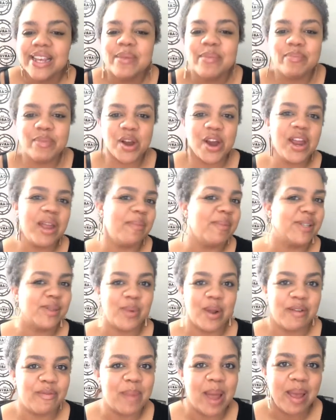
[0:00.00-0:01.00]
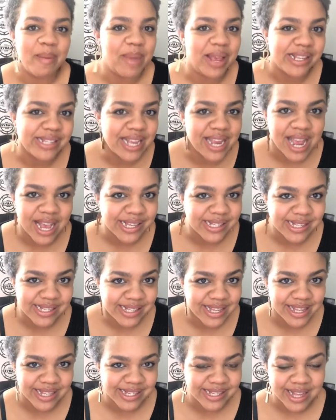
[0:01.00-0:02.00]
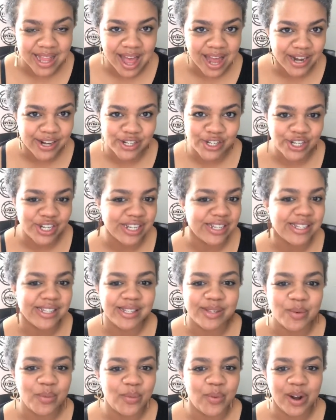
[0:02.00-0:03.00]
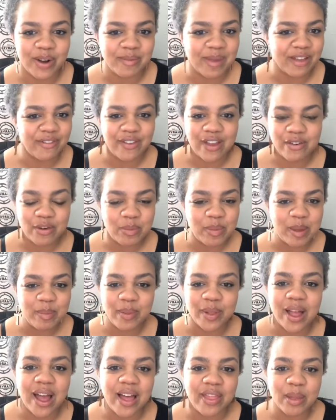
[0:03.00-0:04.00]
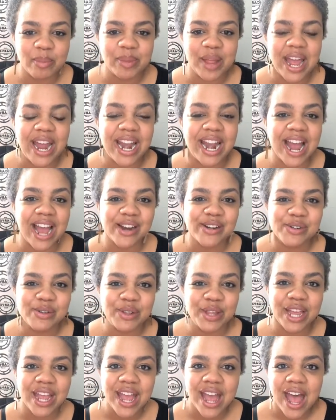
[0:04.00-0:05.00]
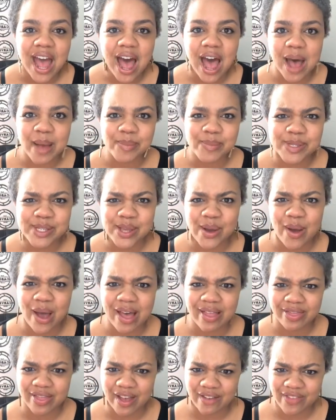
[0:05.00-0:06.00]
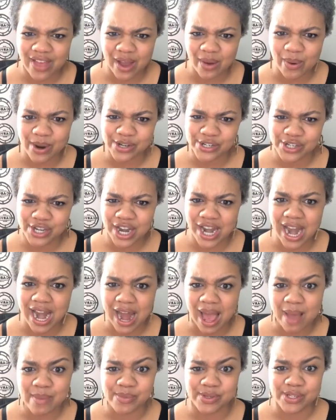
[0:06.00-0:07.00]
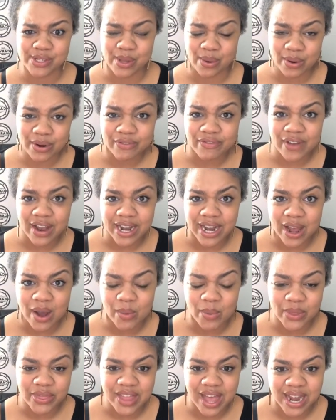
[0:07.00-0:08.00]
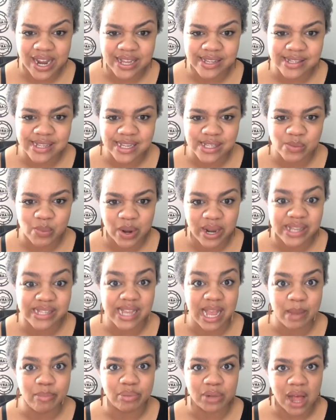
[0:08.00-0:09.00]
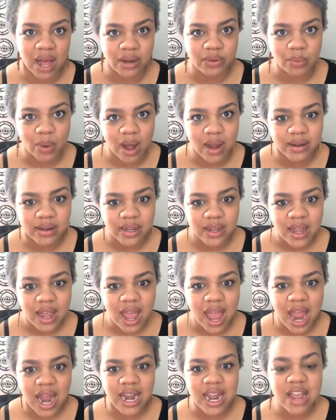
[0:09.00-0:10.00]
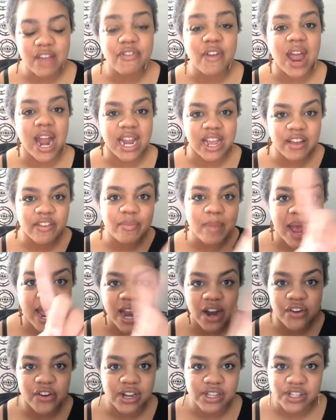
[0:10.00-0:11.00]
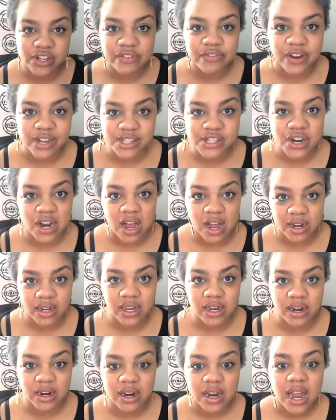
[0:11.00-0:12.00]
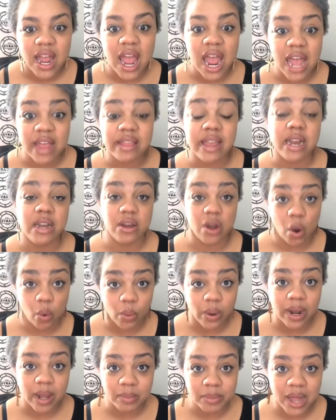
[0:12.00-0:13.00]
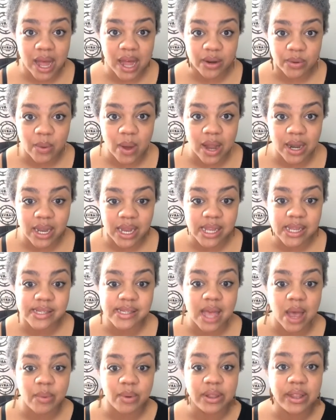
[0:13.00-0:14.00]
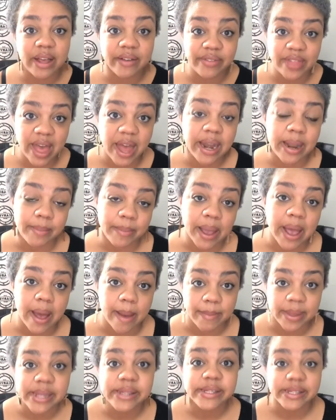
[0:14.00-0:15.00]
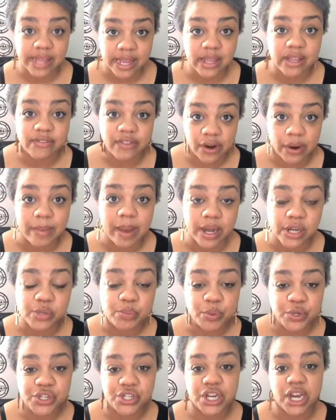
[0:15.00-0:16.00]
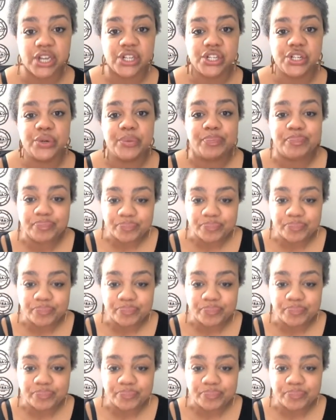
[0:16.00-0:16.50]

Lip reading: Miriam is one of my amazing guests in the salon, and she is one of my favorite people on the planet, actually. So I love that question, and I'm so going to find out what that is, because what is a blonde wand? And if any of my hairdresser friends are on here and they know what a blonde wand is, I would love that in my comments. Thank you very much. Appreciate you.